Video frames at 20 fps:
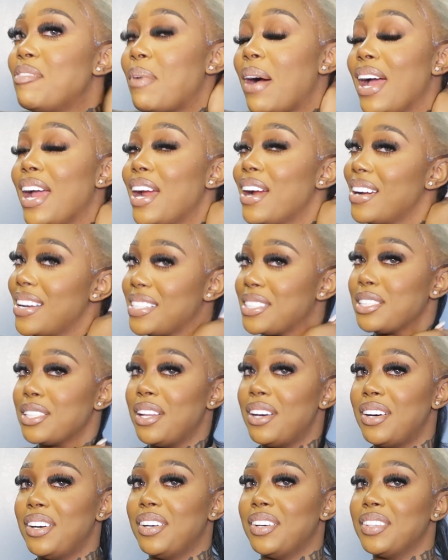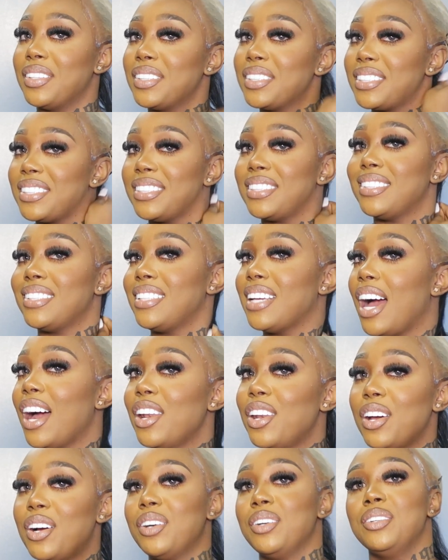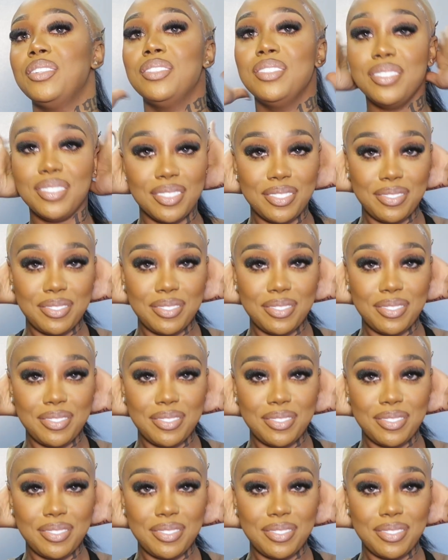My hair is long. Y'all know.